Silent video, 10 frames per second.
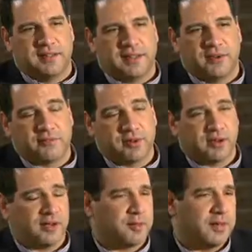Now,
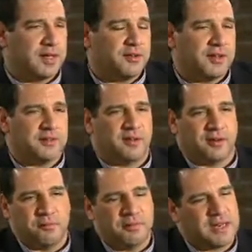Governor Huckabee, I know that
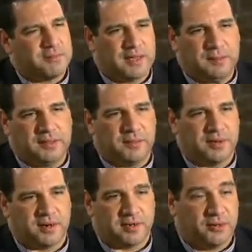there are many people in
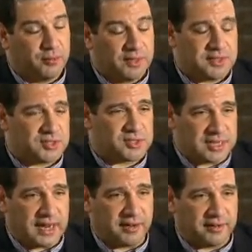America who are really just
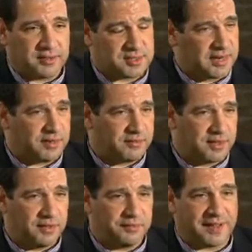scared of
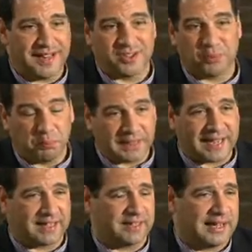the financial
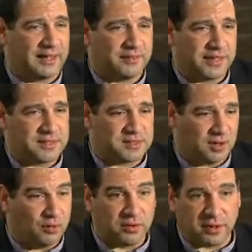black cloud that's
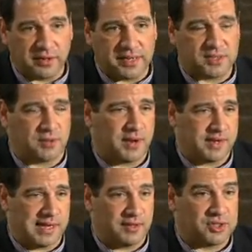over our nation
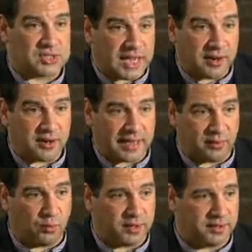right now, scared
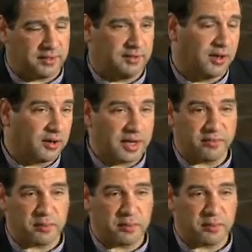at what our